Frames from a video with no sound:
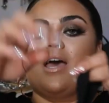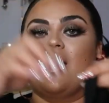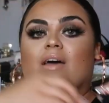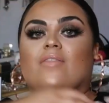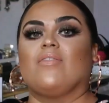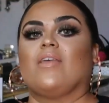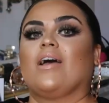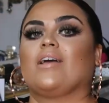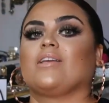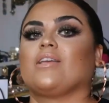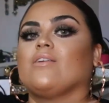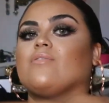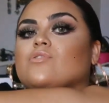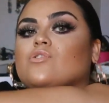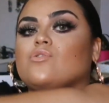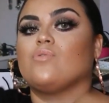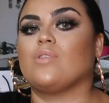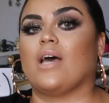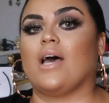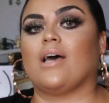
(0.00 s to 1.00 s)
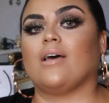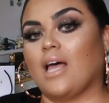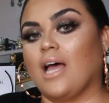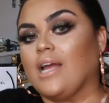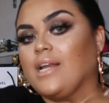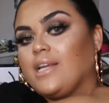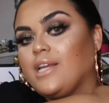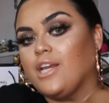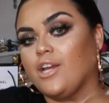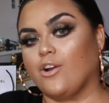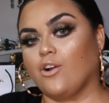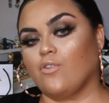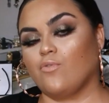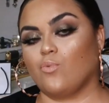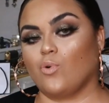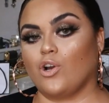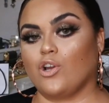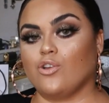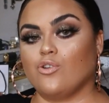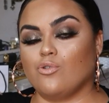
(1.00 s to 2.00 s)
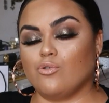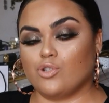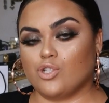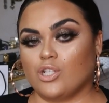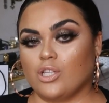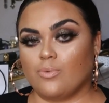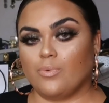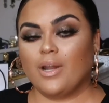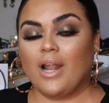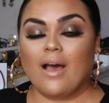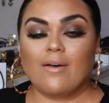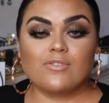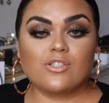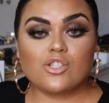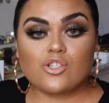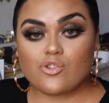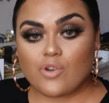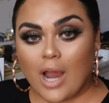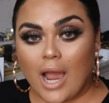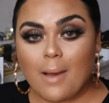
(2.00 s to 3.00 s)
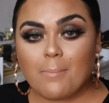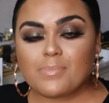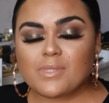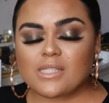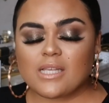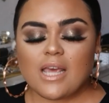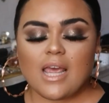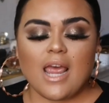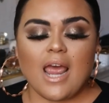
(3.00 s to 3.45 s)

and that gives you that line here of where you usually would have straps.